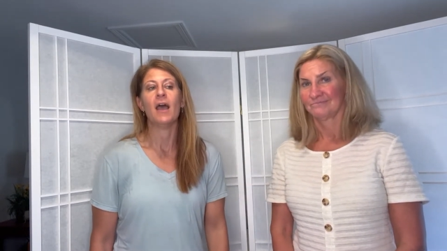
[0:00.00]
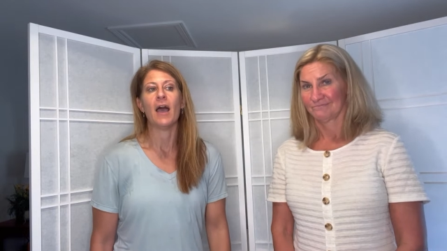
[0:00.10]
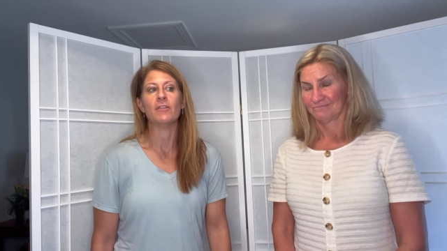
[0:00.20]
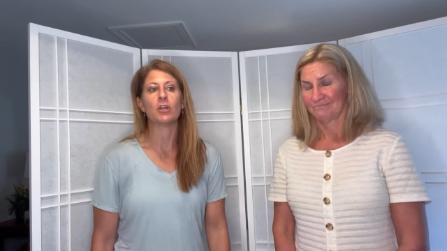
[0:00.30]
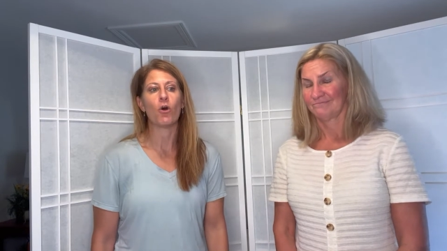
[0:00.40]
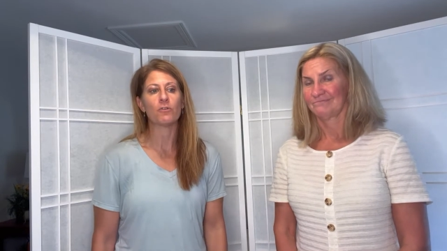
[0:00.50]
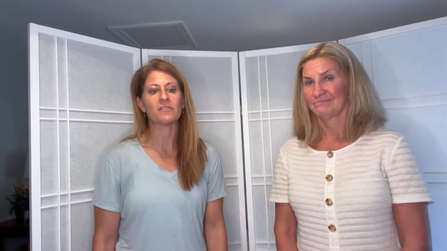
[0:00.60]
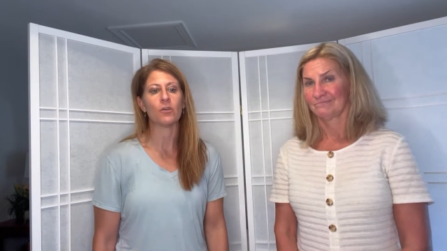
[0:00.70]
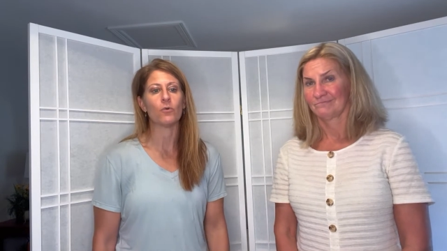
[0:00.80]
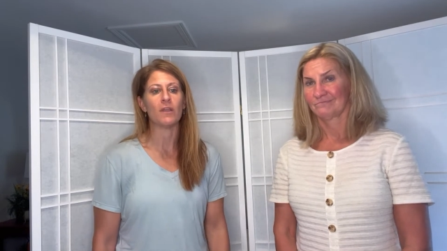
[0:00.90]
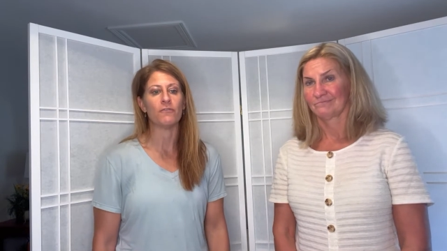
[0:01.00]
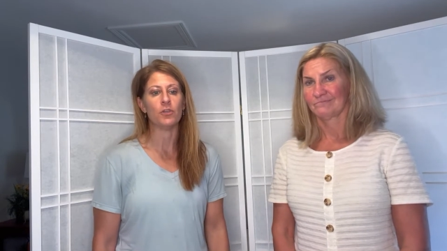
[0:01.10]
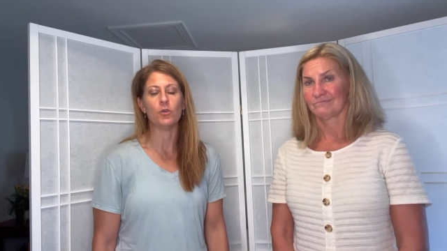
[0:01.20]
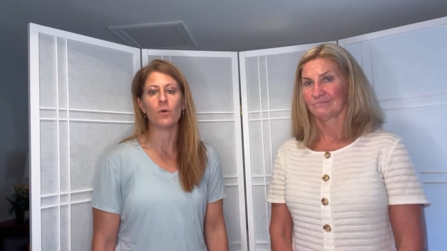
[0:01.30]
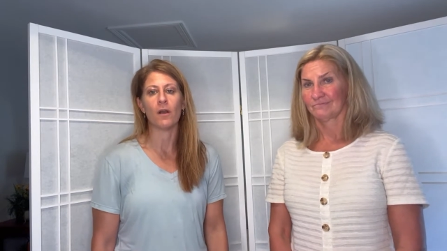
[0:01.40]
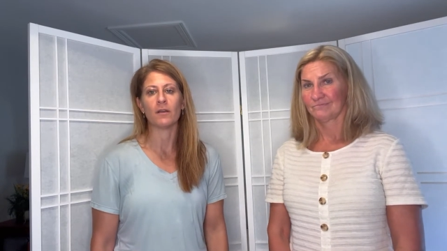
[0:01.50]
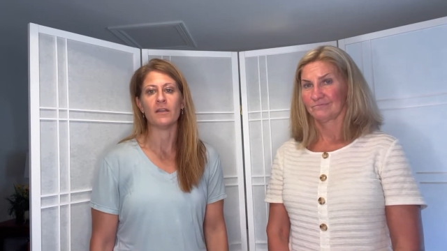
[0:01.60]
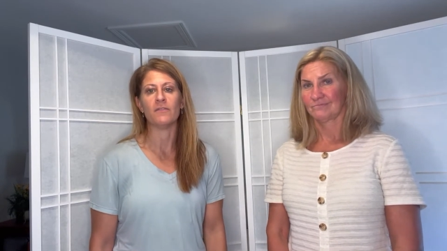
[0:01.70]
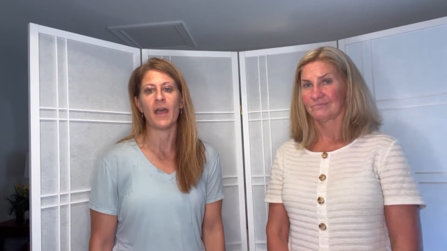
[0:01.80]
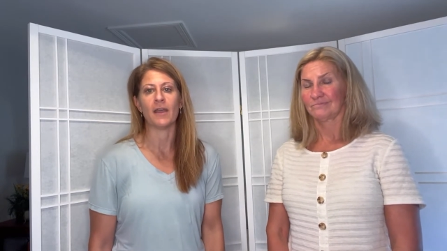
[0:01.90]
Speaker 1: And then also, if you are
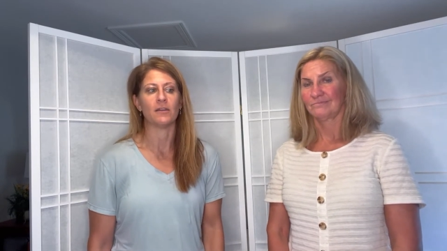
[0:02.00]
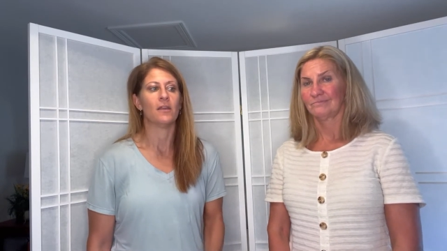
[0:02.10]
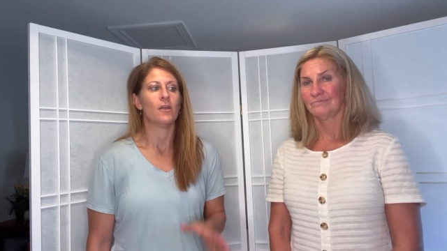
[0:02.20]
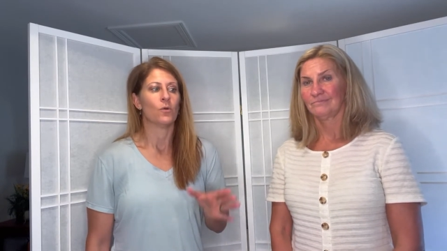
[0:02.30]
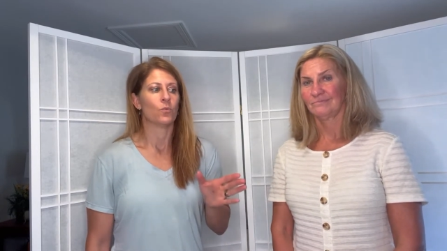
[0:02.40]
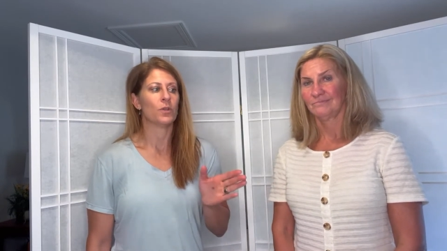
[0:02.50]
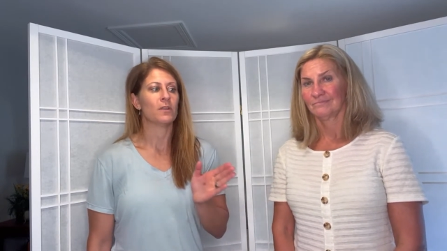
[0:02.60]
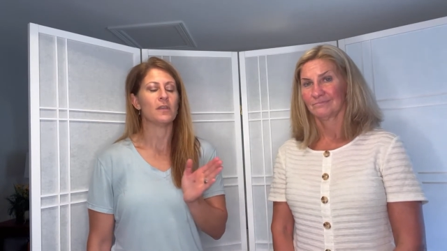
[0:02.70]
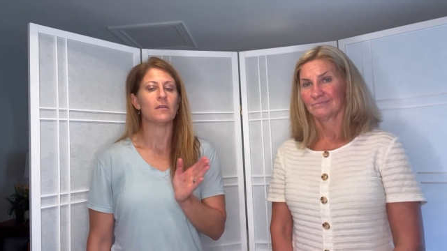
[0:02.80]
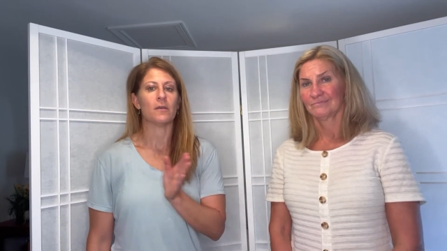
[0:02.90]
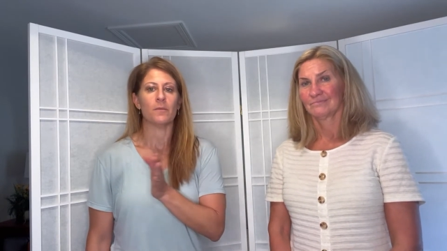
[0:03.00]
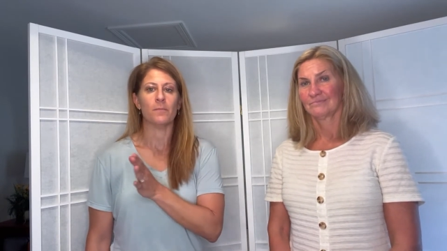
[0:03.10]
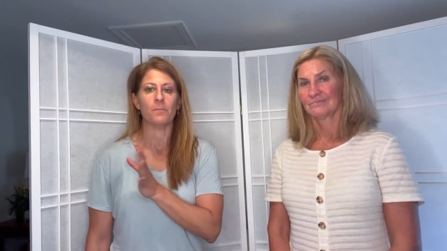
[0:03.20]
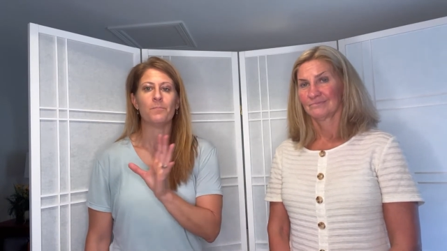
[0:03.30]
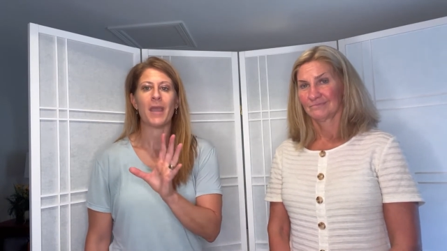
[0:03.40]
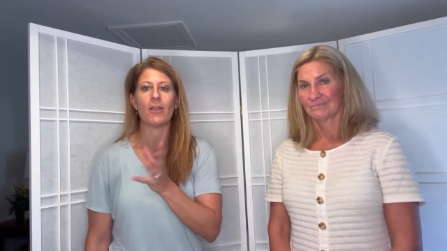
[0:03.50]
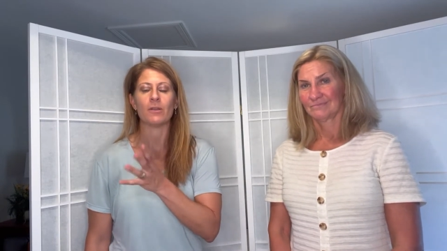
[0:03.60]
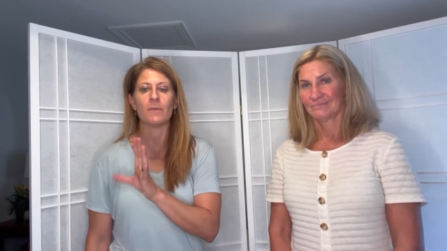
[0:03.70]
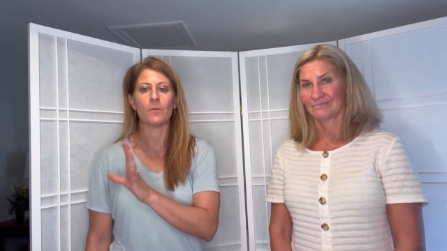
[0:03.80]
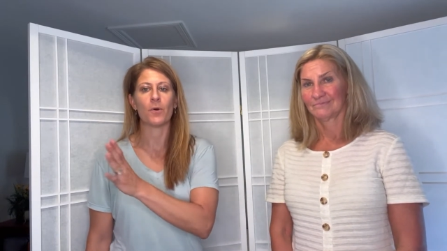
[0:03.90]
in that really
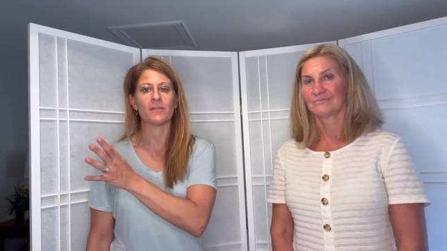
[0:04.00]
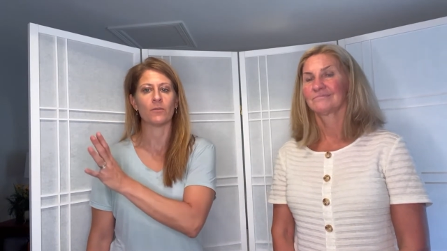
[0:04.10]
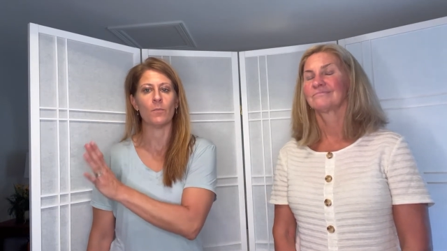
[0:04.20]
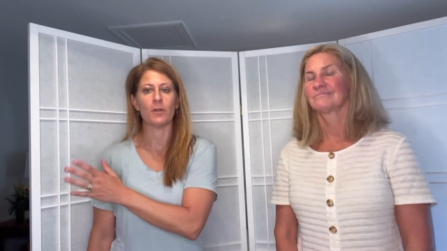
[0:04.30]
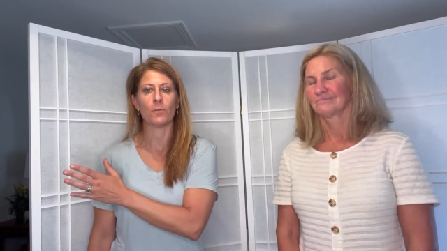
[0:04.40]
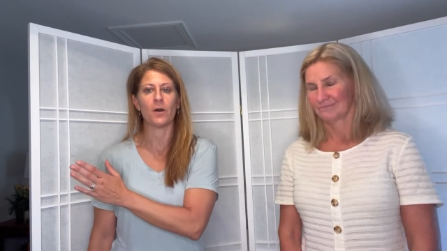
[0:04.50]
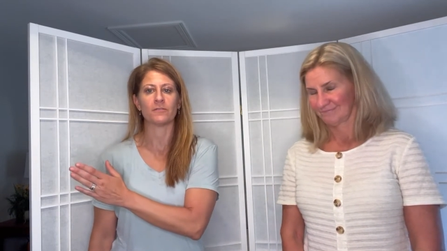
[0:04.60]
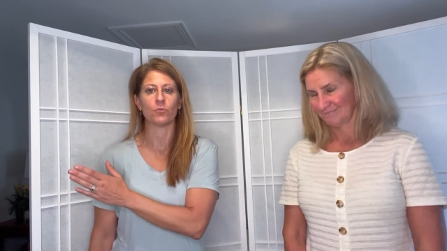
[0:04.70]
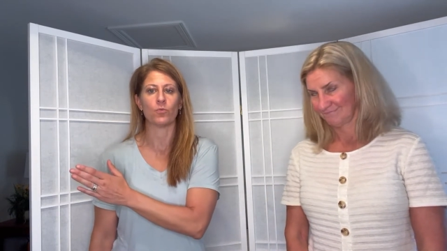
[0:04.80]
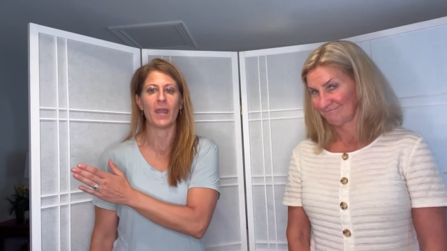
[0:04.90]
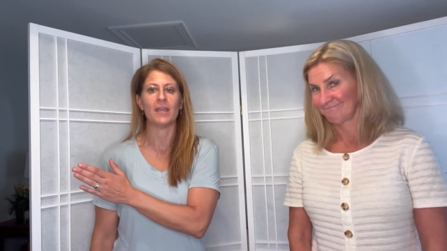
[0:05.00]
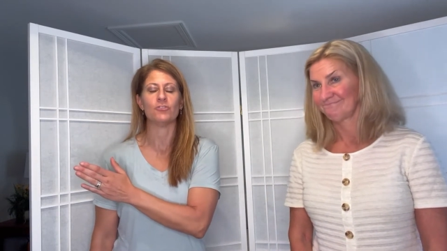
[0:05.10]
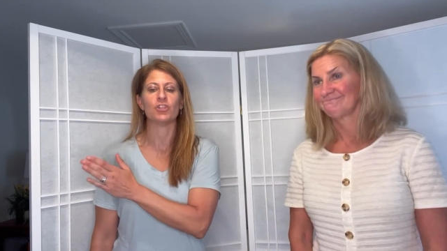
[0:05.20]
perimenopausal menopausal range